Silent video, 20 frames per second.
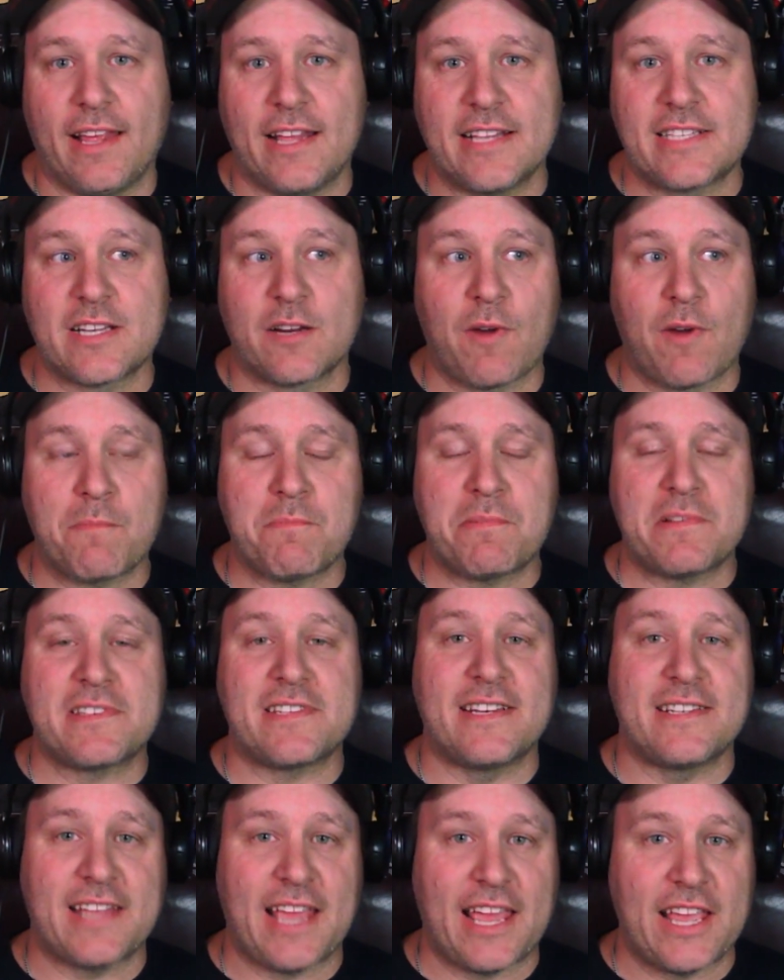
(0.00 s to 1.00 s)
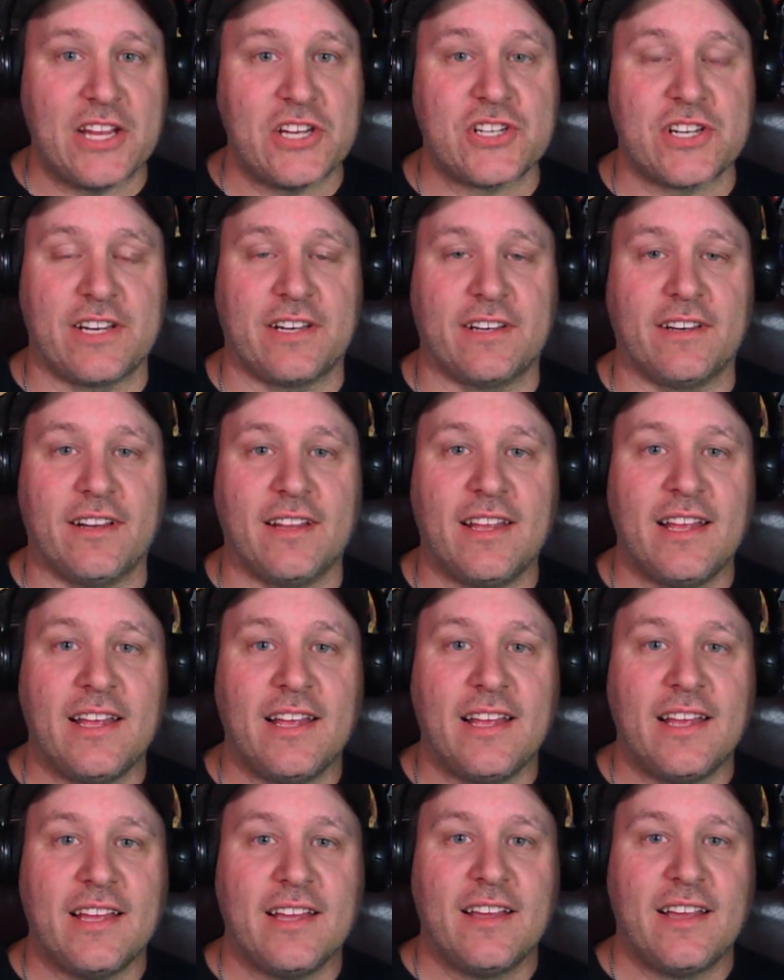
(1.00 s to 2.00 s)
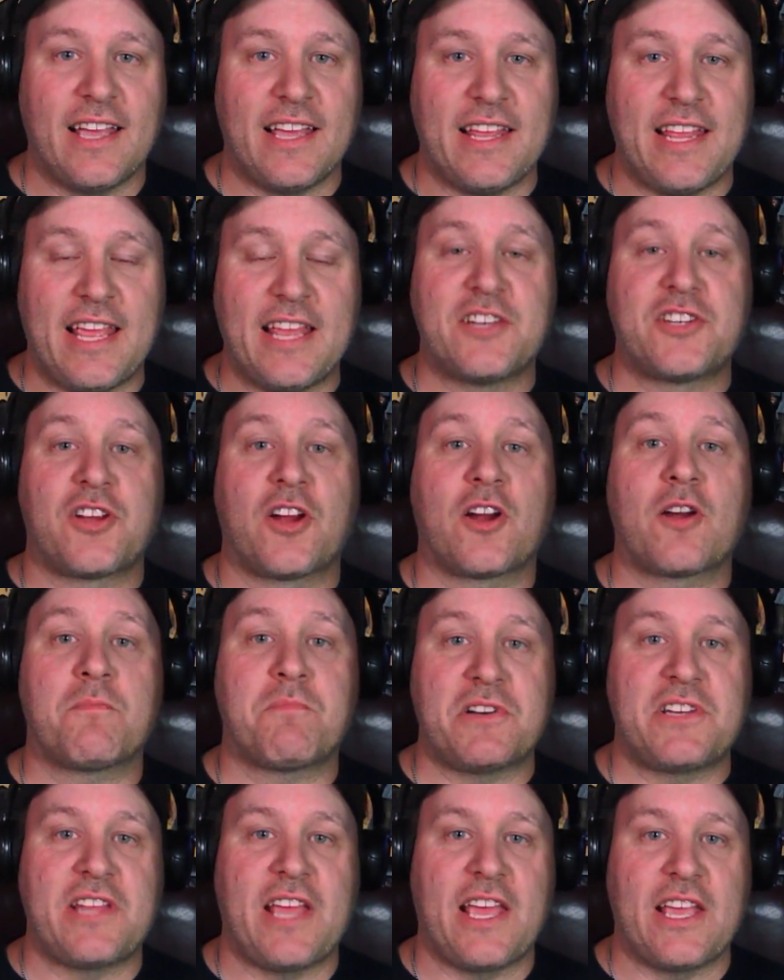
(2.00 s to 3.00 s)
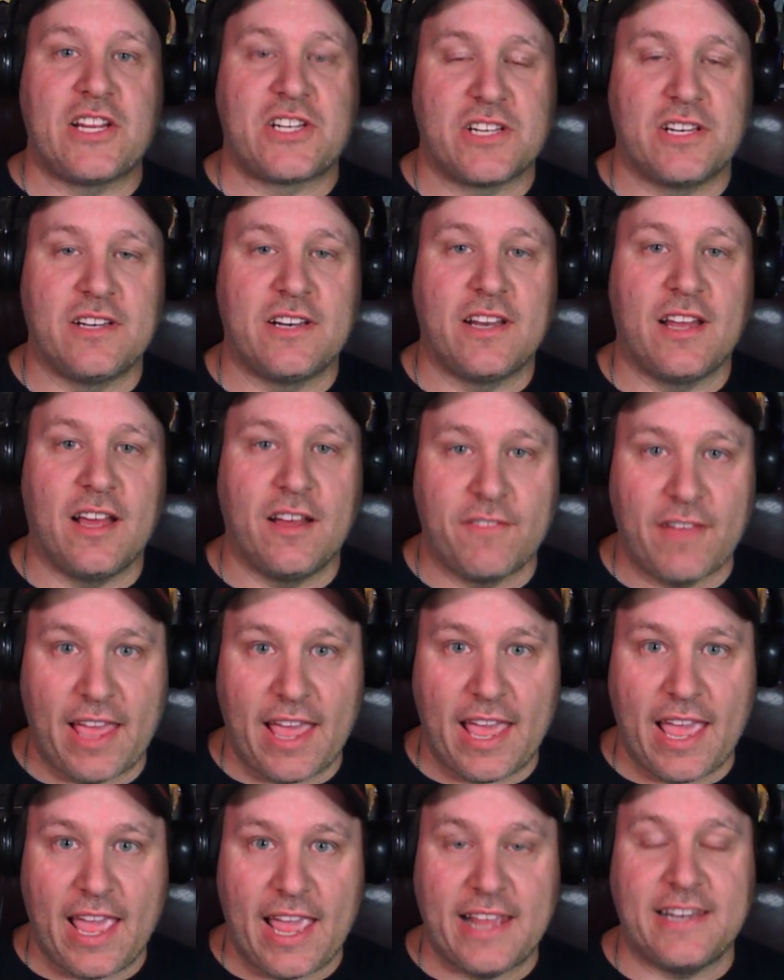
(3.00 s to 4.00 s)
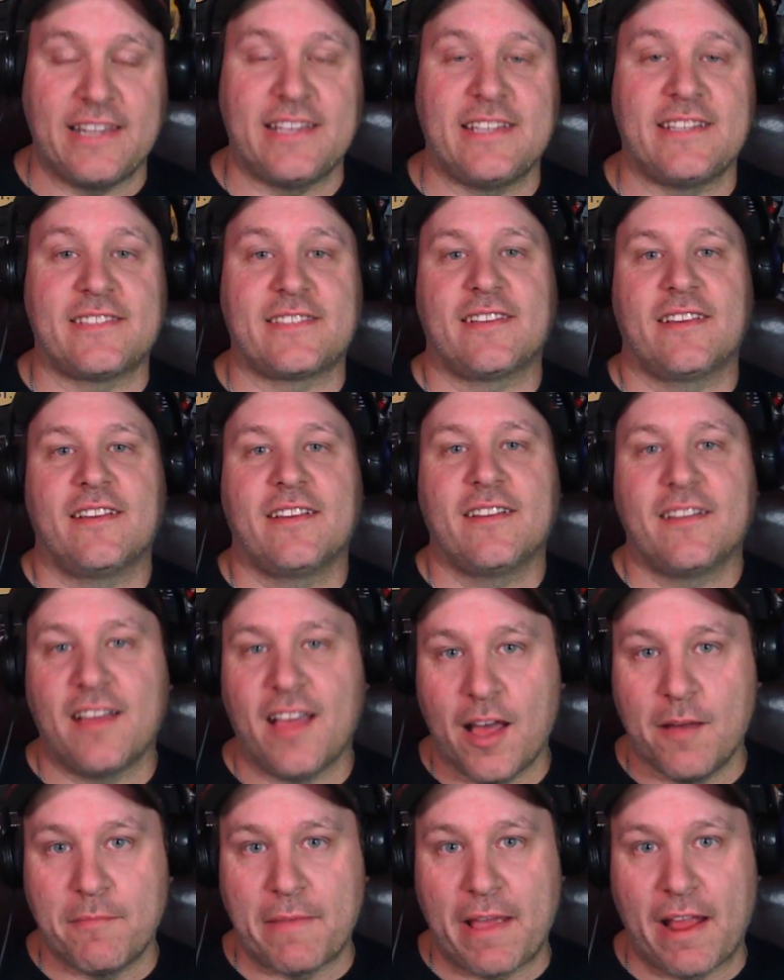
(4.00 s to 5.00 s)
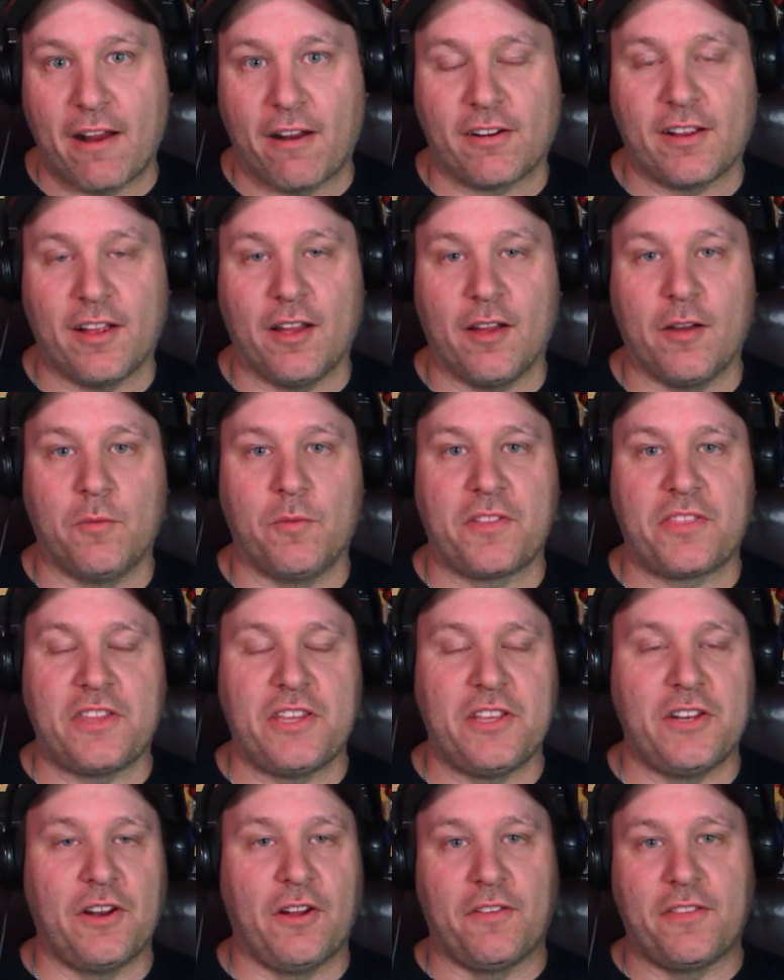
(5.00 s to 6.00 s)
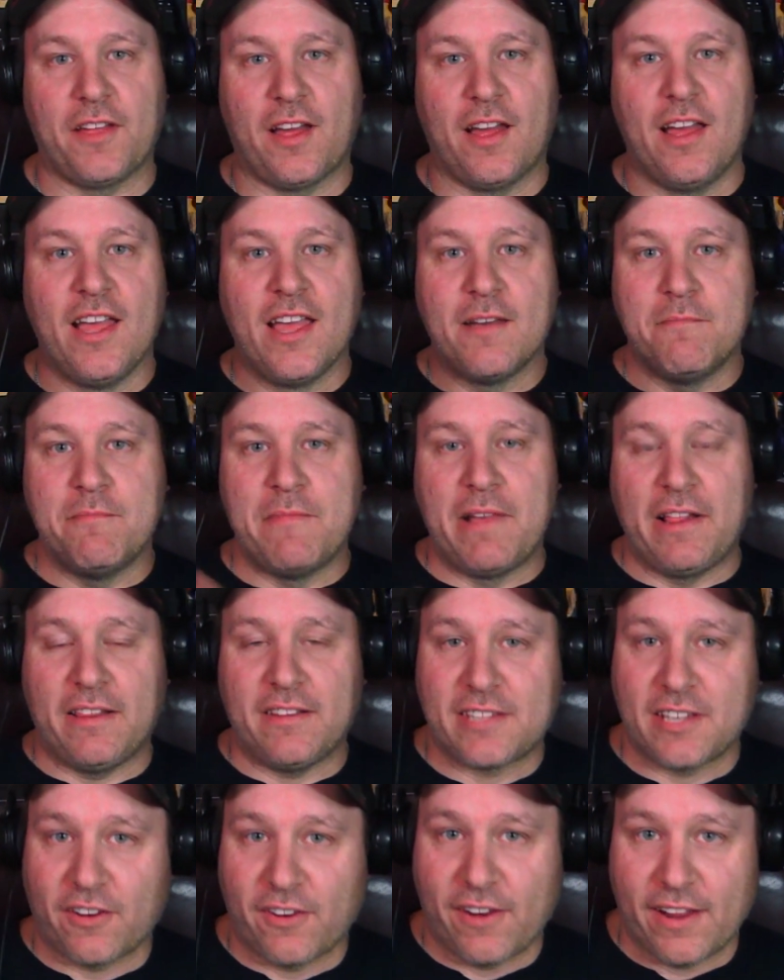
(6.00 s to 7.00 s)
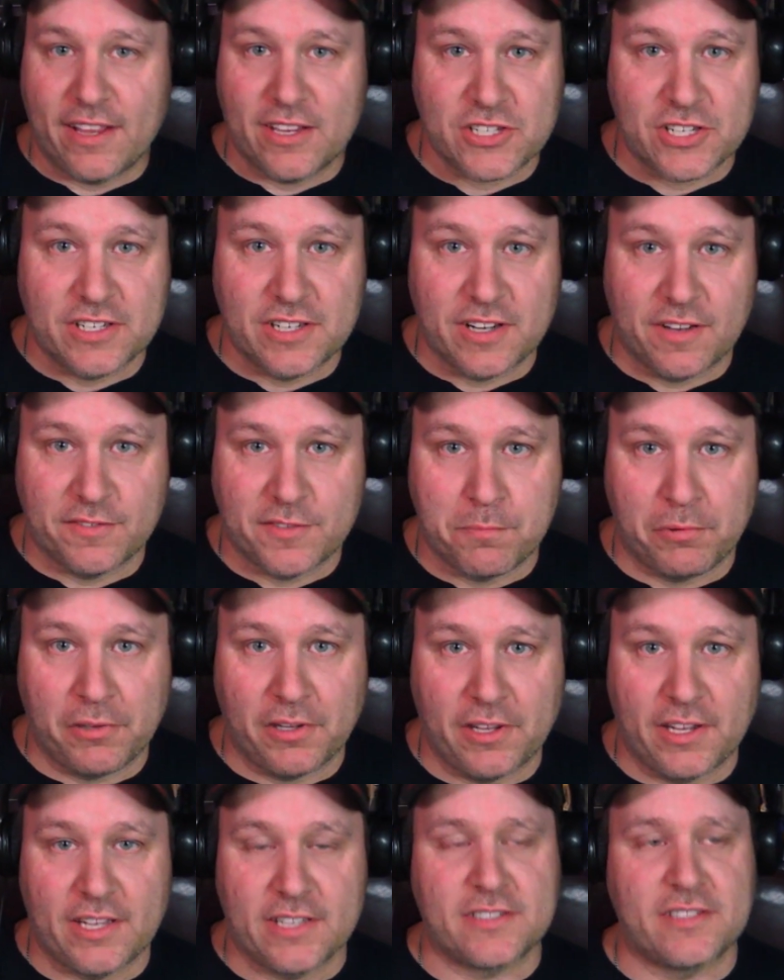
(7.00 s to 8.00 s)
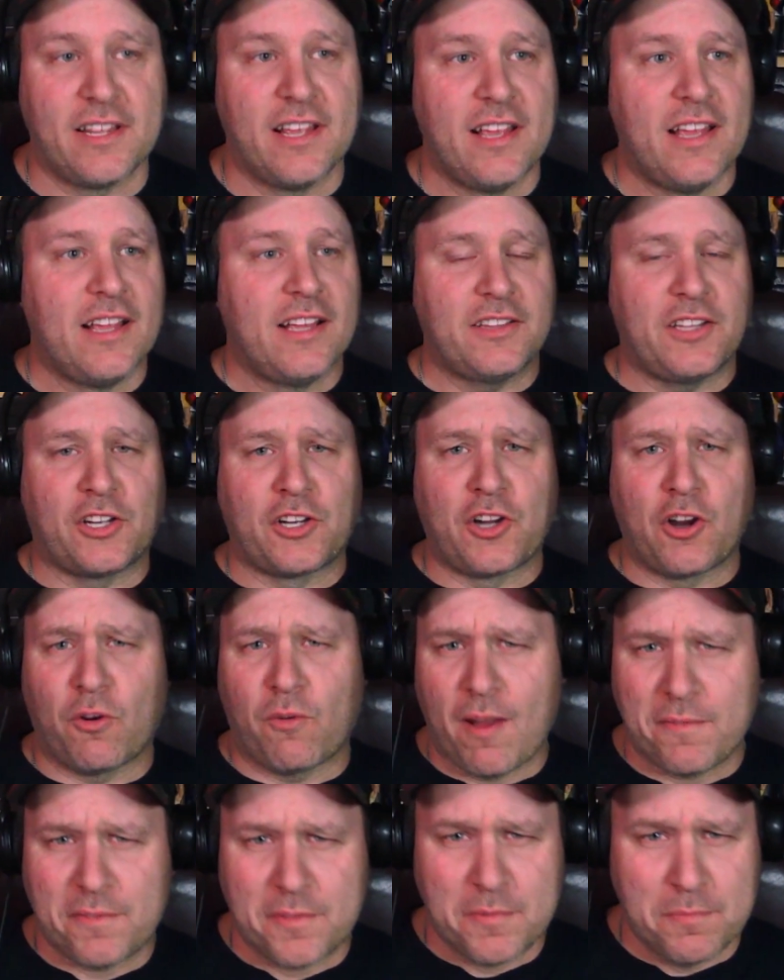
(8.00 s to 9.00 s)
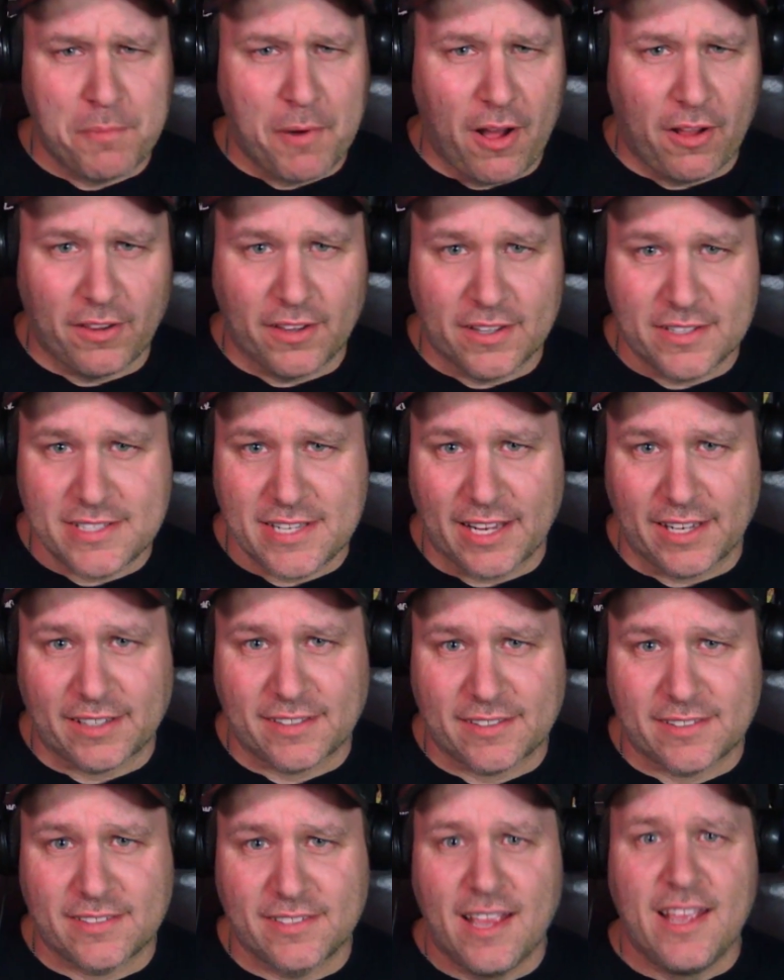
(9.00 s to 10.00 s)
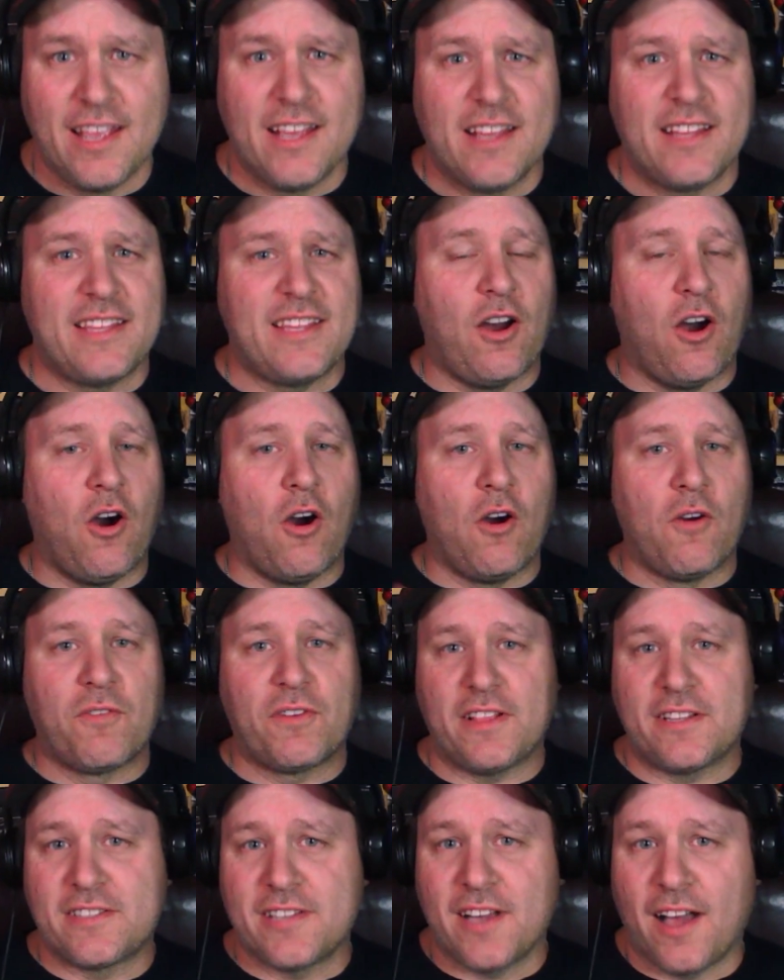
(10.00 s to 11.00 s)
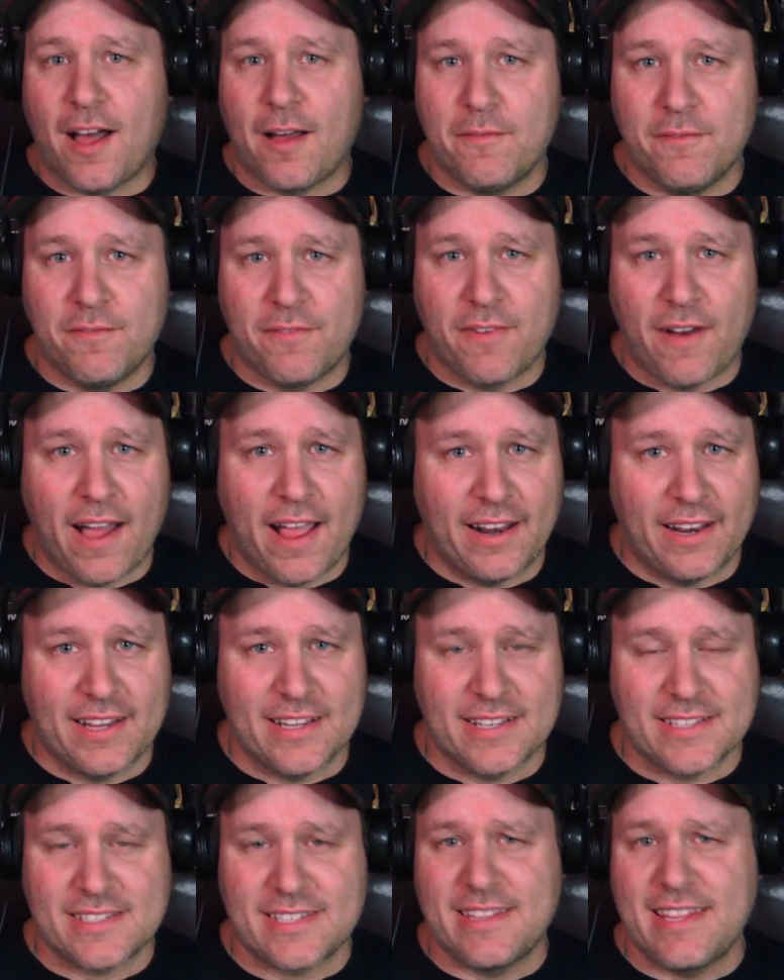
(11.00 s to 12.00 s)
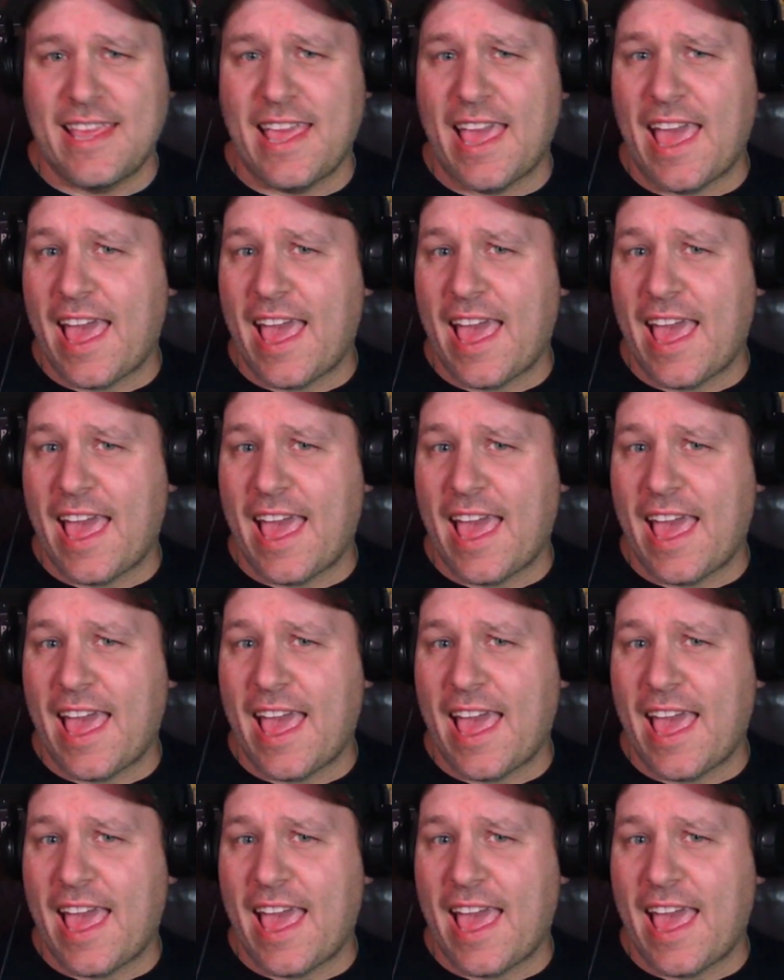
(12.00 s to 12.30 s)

It's a representation, an interpretation of 80s America with, you know, the militarization of the police, the corrupt politics, the over-the-top violence, the